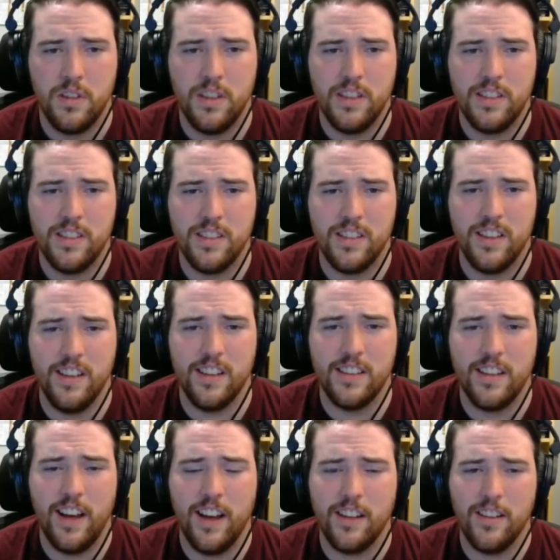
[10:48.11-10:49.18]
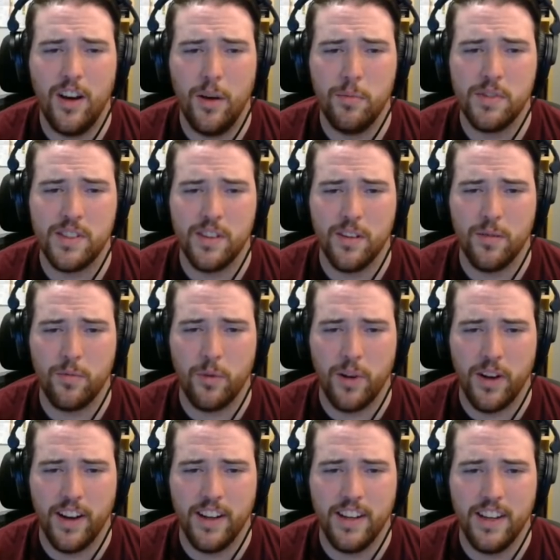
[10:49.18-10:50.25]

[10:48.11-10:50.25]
This is the exact opposite of what I ah.